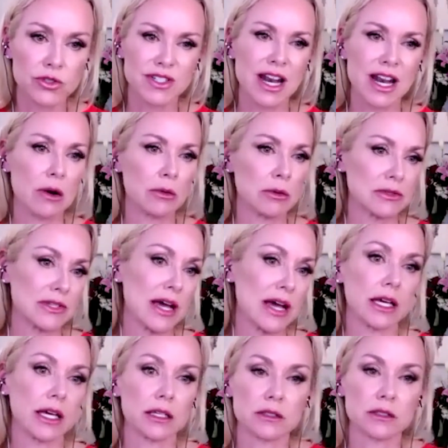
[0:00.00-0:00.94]
And I was
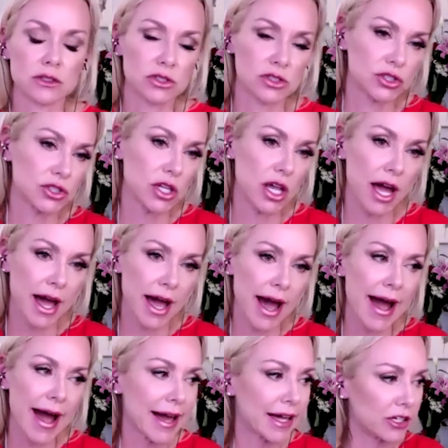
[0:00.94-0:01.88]
like,
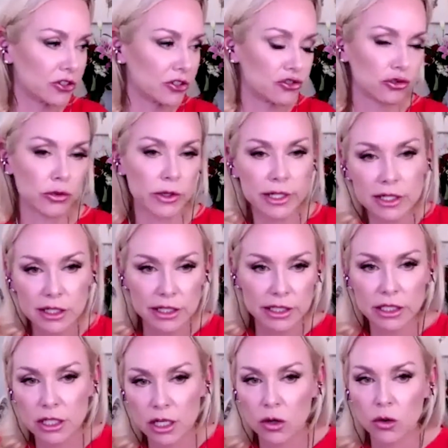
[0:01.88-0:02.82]
I had
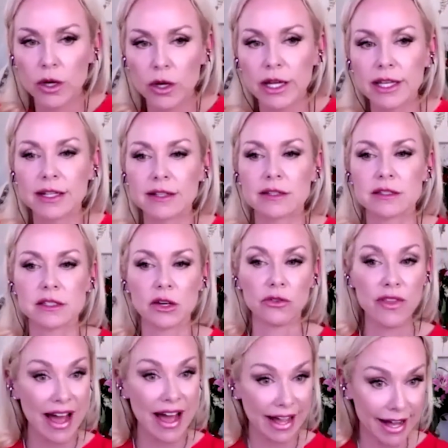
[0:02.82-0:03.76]
adrenaline going. And so
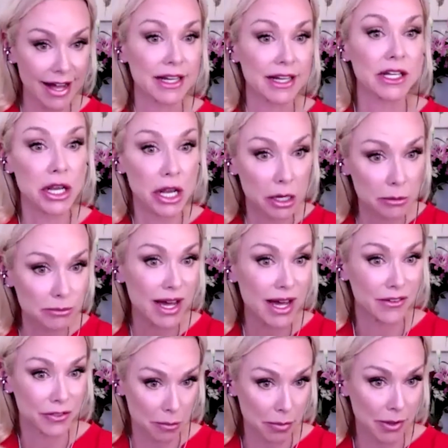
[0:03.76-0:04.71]
that kind of numbed
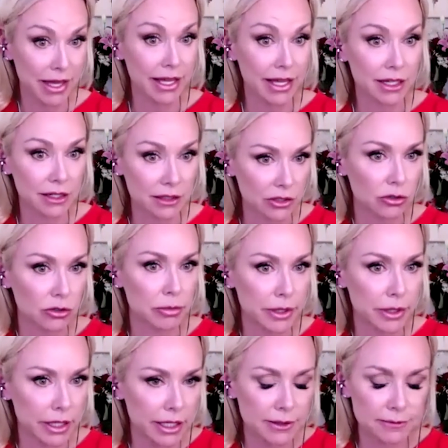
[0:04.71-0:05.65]
out the pain a little
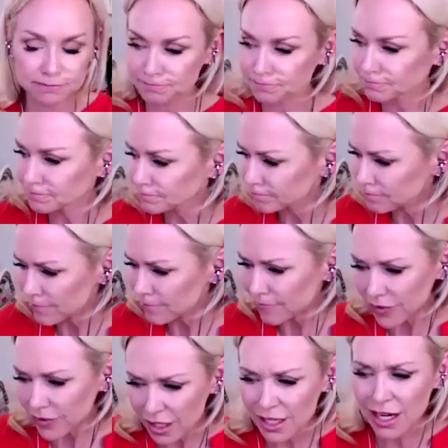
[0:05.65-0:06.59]
bit.
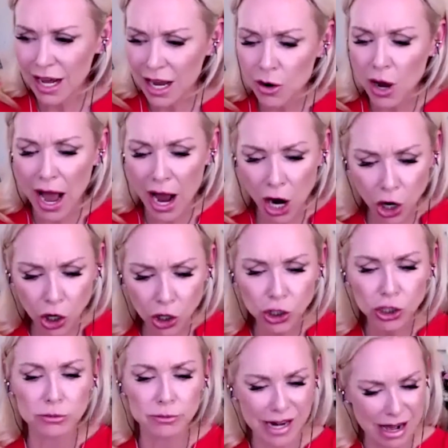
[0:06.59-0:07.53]
And I
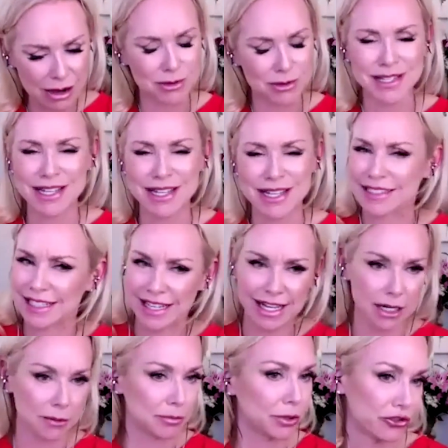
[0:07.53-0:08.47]
hurt, but I was like, I got
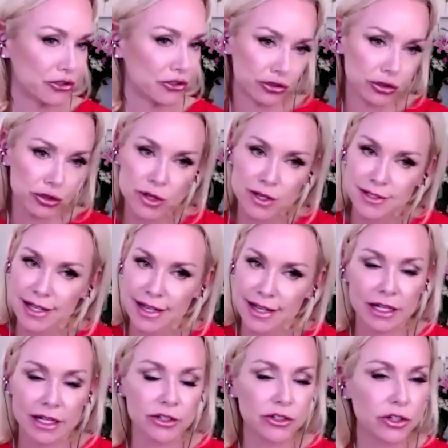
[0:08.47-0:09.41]
to push through this. I
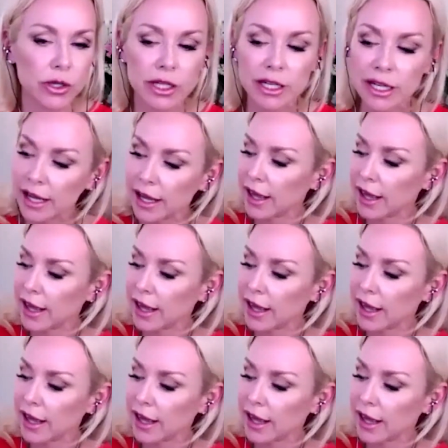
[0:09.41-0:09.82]
got to do it.